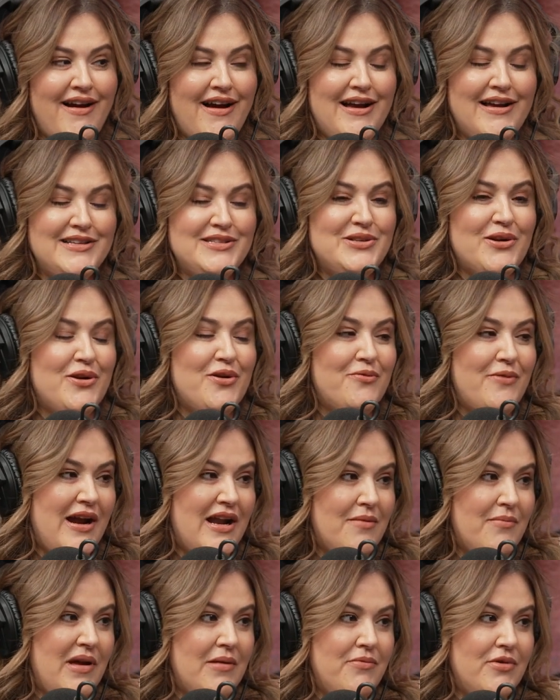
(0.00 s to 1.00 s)
I started
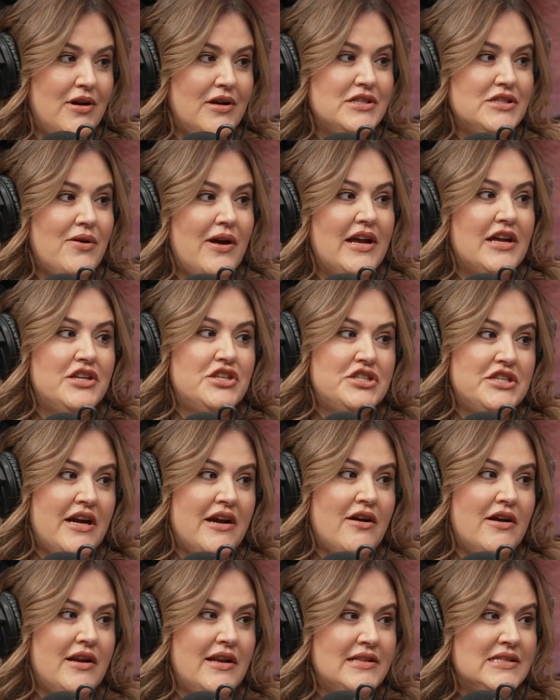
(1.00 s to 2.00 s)
writing my book so I can
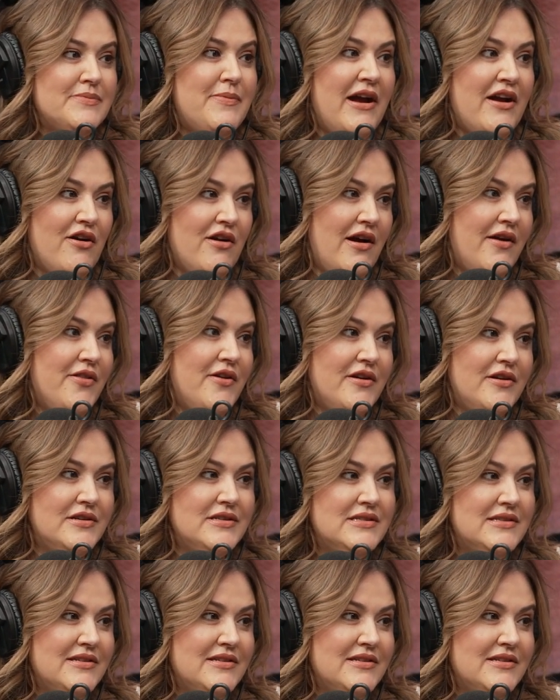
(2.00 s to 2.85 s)
share and inspire others.